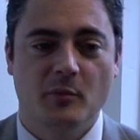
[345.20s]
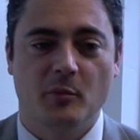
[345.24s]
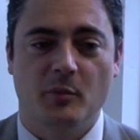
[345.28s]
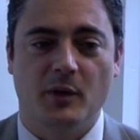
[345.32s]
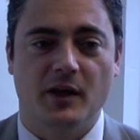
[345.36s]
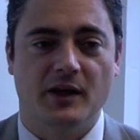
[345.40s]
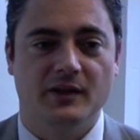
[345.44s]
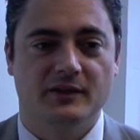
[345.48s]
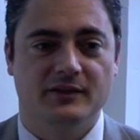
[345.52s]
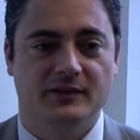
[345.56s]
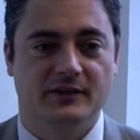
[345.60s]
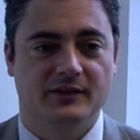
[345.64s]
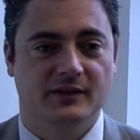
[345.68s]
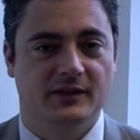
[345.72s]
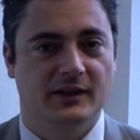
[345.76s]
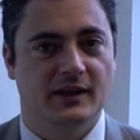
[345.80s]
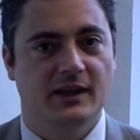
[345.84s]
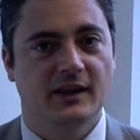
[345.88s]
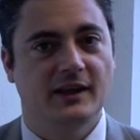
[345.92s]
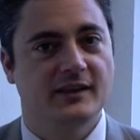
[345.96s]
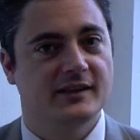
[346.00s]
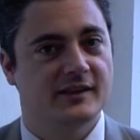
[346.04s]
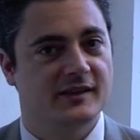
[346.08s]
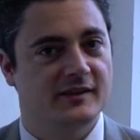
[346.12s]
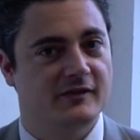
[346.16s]
But
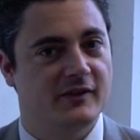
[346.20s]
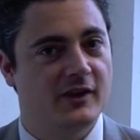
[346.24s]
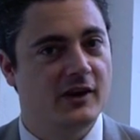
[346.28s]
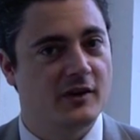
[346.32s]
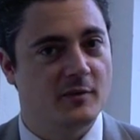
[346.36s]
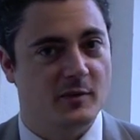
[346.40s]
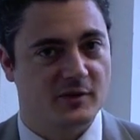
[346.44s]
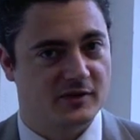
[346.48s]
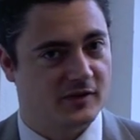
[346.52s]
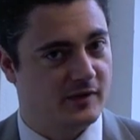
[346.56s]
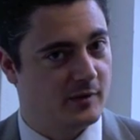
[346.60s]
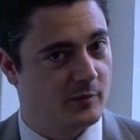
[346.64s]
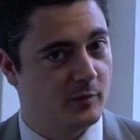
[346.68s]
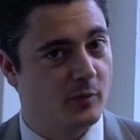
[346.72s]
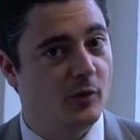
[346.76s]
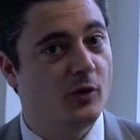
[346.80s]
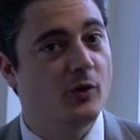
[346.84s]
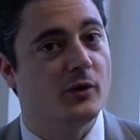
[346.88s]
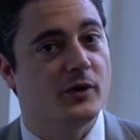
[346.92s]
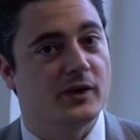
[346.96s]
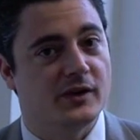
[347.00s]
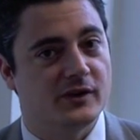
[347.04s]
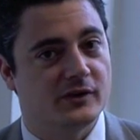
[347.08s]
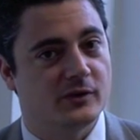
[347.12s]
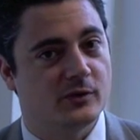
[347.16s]
it is very much the
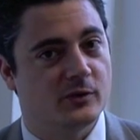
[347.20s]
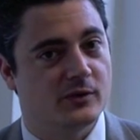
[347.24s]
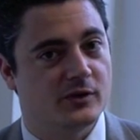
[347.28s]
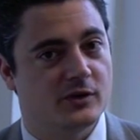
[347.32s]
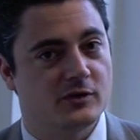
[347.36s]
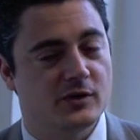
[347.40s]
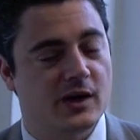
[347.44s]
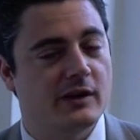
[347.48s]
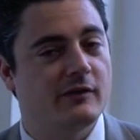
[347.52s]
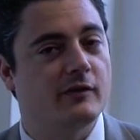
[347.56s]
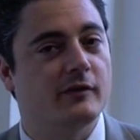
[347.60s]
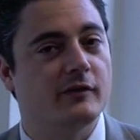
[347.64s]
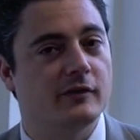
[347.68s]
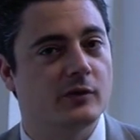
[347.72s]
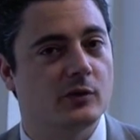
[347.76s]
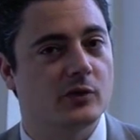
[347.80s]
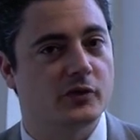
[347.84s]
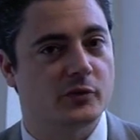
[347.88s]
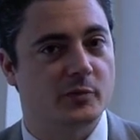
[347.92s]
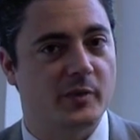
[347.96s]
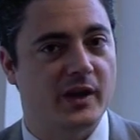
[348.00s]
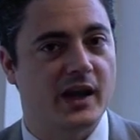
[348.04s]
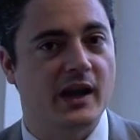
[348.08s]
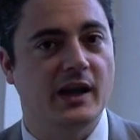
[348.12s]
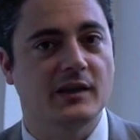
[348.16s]
boys who are the driving
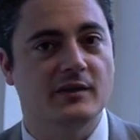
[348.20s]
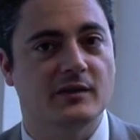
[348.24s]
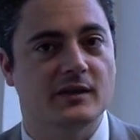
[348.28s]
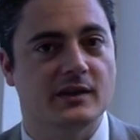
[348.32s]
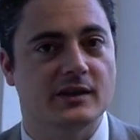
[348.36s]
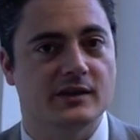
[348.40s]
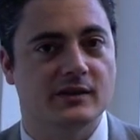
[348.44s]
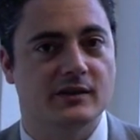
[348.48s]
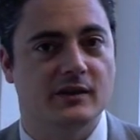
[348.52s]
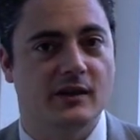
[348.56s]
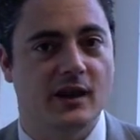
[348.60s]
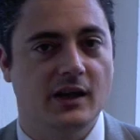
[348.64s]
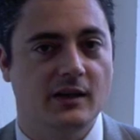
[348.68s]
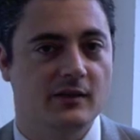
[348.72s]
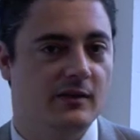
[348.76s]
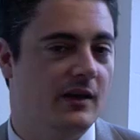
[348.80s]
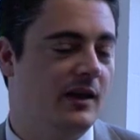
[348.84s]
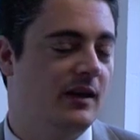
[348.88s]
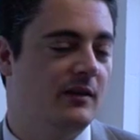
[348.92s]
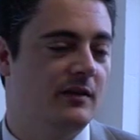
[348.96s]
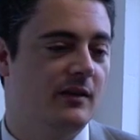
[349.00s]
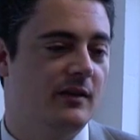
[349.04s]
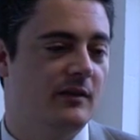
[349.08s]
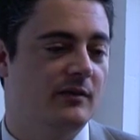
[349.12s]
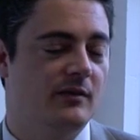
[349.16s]
force behind this.
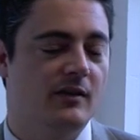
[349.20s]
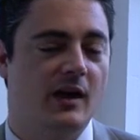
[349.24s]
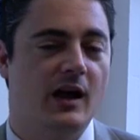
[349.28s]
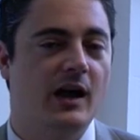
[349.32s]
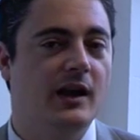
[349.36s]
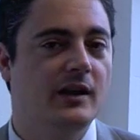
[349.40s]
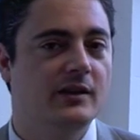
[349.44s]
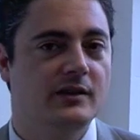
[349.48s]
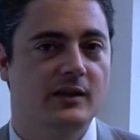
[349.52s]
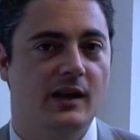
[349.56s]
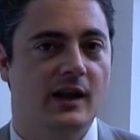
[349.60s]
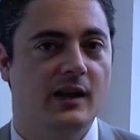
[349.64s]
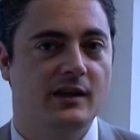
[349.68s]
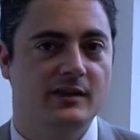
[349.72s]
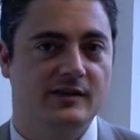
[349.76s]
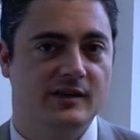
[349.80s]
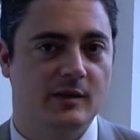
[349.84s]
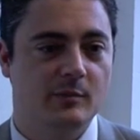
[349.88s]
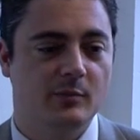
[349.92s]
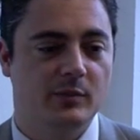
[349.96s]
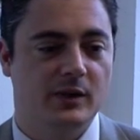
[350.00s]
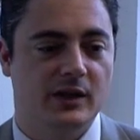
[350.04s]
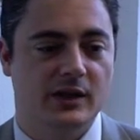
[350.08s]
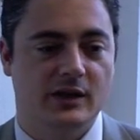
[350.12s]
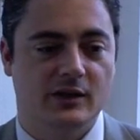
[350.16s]
I
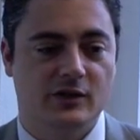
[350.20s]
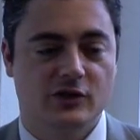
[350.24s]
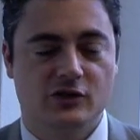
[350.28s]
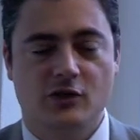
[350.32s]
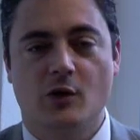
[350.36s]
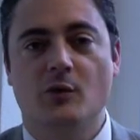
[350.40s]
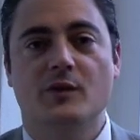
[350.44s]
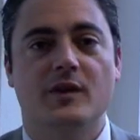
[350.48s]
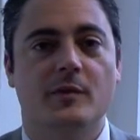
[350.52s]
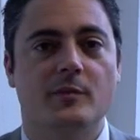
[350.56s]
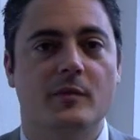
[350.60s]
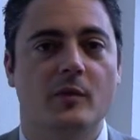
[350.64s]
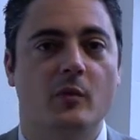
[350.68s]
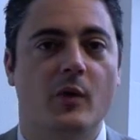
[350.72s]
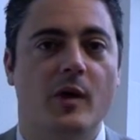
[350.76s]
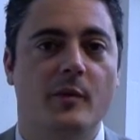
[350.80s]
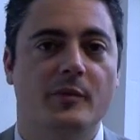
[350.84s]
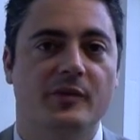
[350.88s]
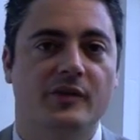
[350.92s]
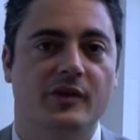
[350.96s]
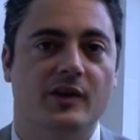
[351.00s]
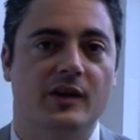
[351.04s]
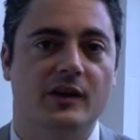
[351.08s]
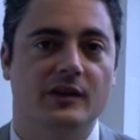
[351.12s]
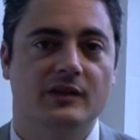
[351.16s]
simply showed them the
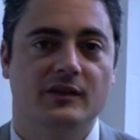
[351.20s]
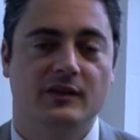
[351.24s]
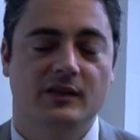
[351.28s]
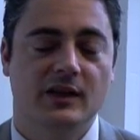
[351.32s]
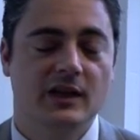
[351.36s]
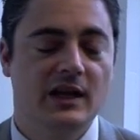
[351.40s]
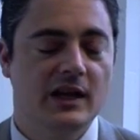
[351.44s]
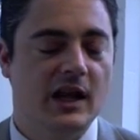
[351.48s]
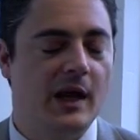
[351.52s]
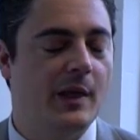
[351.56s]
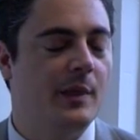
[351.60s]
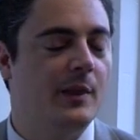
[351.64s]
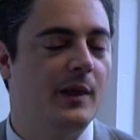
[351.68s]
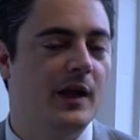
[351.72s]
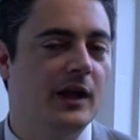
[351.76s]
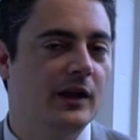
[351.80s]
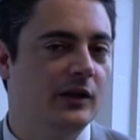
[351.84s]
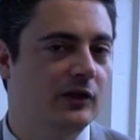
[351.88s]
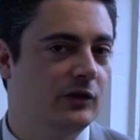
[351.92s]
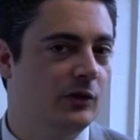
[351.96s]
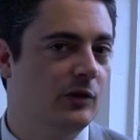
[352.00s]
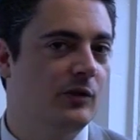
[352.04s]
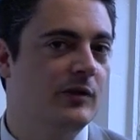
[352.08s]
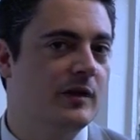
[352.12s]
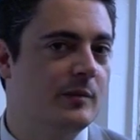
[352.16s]
website and they
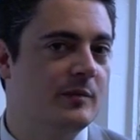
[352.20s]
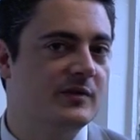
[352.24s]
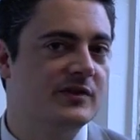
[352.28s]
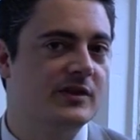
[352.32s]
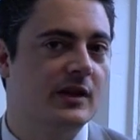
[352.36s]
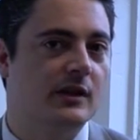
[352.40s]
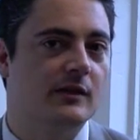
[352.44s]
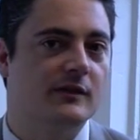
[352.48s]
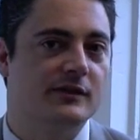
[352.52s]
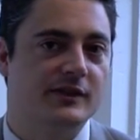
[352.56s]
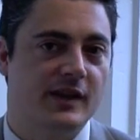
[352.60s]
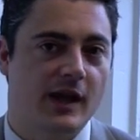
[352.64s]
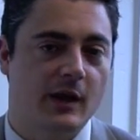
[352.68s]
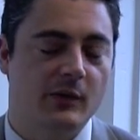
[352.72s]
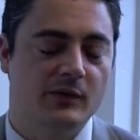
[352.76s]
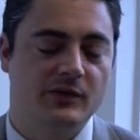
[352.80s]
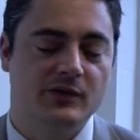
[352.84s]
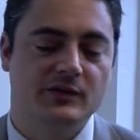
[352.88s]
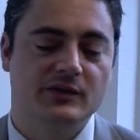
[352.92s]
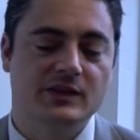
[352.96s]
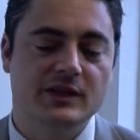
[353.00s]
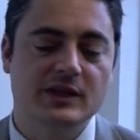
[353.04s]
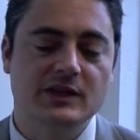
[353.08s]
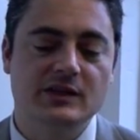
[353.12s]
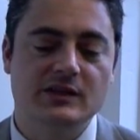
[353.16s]
taught themselves how
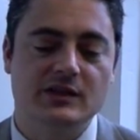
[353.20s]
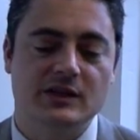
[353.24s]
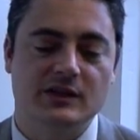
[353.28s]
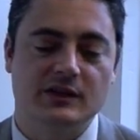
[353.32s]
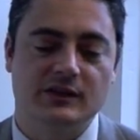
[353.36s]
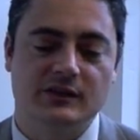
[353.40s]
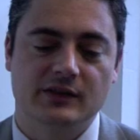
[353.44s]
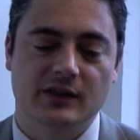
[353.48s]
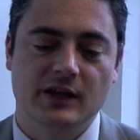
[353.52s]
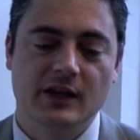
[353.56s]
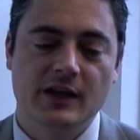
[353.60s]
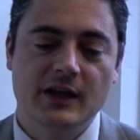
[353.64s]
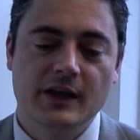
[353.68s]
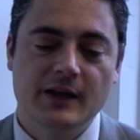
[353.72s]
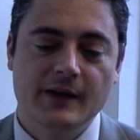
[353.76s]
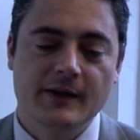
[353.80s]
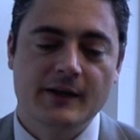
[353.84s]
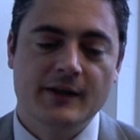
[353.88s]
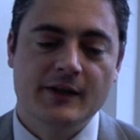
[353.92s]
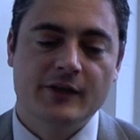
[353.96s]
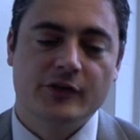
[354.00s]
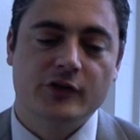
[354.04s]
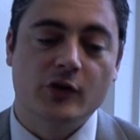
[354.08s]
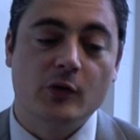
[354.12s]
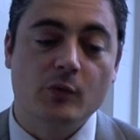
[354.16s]
to teach it.
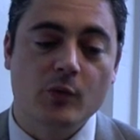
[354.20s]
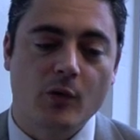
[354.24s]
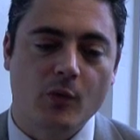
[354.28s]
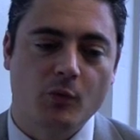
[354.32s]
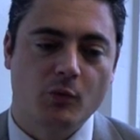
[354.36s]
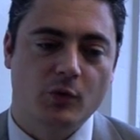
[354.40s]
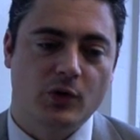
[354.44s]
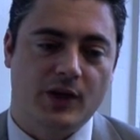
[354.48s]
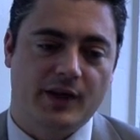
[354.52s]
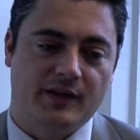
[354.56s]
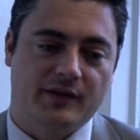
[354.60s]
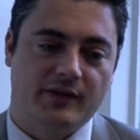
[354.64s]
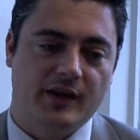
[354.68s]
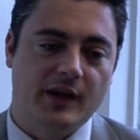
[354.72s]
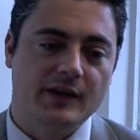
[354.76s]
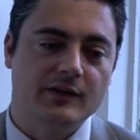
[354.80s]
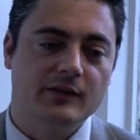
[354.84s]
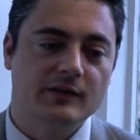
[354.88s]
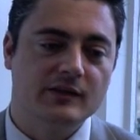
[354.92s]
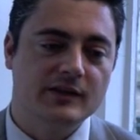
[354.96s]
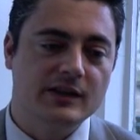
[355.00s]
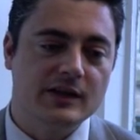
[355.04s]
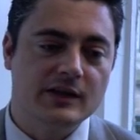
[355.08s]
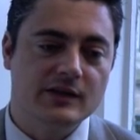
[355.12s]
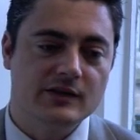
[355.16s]
So what would I say
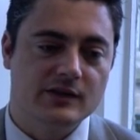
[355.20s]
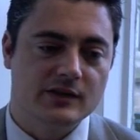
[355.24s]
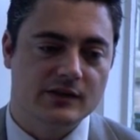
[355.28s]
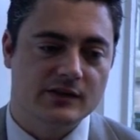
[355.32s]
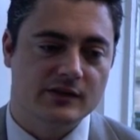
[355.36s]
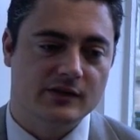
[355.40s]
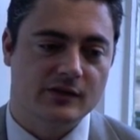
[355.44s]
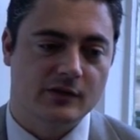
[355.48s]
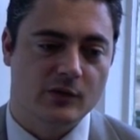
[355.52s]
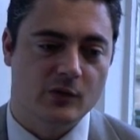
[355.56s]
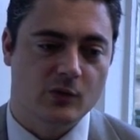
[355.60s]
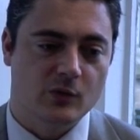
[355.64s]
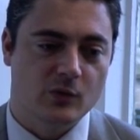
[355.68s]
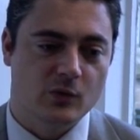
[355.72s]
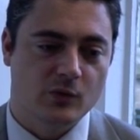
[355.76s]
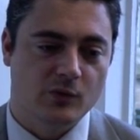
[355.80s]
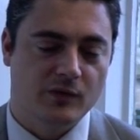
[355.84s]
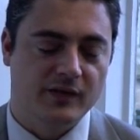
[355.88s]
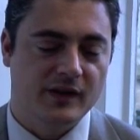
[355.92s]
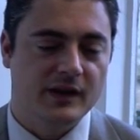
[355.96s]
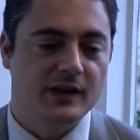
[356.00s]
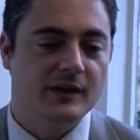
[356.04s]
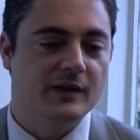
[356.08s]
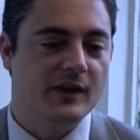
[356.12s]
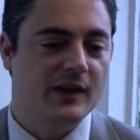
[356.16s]
to teachers who
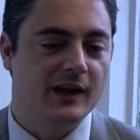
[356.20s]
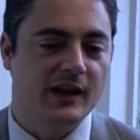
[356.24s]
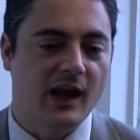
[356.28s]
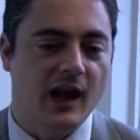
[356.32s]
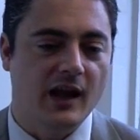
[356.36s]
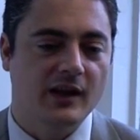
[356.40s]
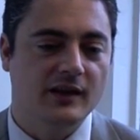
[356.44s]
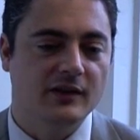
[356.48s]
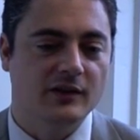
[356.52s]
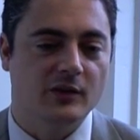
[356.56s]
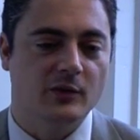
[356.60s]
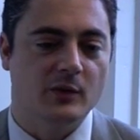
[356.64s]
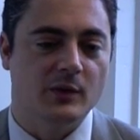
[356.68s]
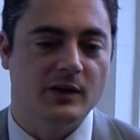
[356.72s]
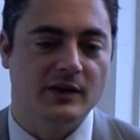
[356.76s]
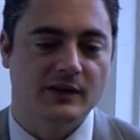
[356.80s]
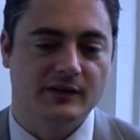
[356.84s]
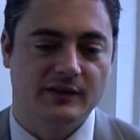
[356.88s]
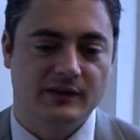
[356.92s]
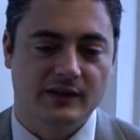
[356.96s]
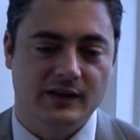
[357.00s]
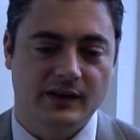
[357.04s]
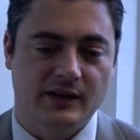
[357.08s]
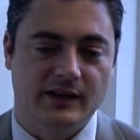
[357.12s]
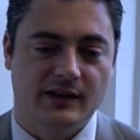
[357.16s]
think they can't do
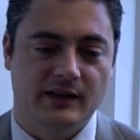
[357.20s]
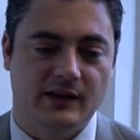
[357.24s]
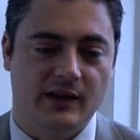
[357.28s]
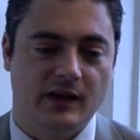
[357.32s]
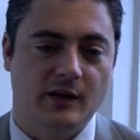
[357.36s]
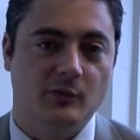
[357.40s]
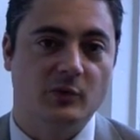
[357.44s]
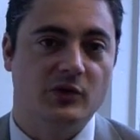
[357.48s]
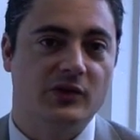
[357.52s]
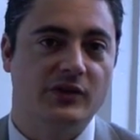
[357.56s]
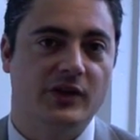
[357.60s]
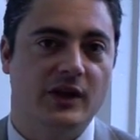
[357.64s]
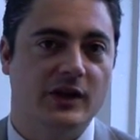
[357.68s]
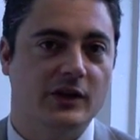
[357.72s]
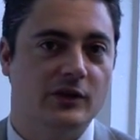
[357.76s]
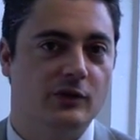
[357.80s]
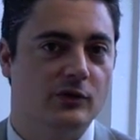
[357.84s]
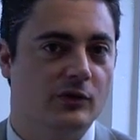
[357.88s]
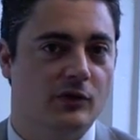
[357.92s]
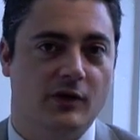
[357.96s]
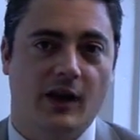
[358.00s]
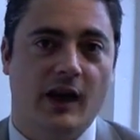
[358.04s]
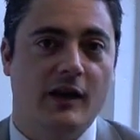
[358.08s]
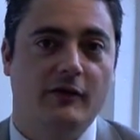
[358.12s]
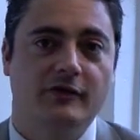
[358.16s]
it? I would say you
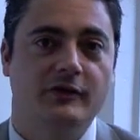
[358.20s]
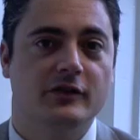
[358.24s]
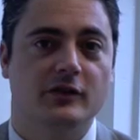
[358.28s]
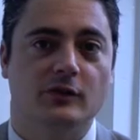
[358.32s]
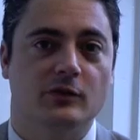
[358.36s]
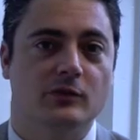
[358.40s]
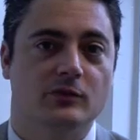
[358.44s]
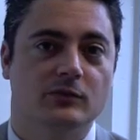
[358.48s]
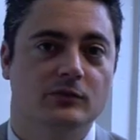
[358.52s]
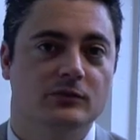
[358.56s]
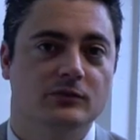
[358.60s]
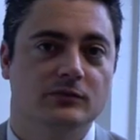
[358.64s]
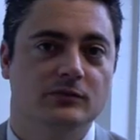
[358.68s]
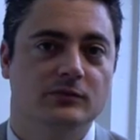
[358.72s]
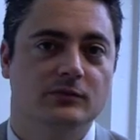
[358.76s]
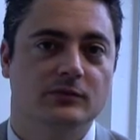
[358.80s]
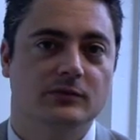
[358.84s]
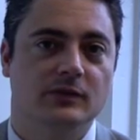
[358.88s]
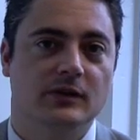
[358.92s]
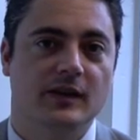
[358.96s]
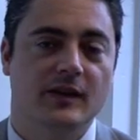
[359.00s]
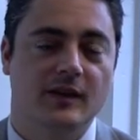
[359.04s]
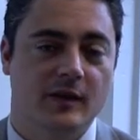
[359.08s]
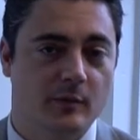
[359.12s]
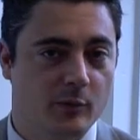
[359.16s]
don't have to.
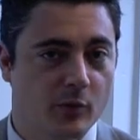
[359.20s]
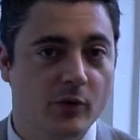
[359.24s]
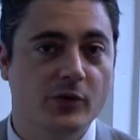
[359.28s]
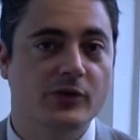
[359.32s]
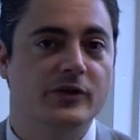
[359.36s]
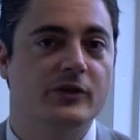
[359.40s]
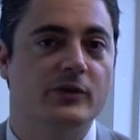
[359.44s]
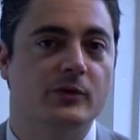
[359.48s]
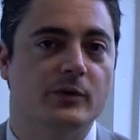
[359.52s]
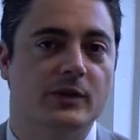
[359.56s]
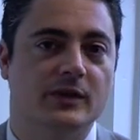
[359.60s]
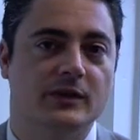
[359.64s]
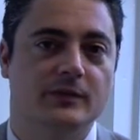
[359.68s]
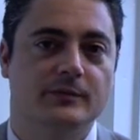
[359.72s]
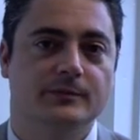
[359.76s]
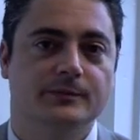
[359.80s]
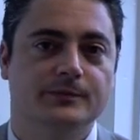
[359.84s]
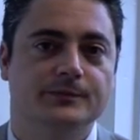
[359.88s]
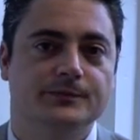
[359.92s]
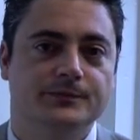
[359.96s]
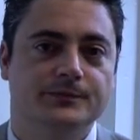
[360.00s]
Let the boys do it.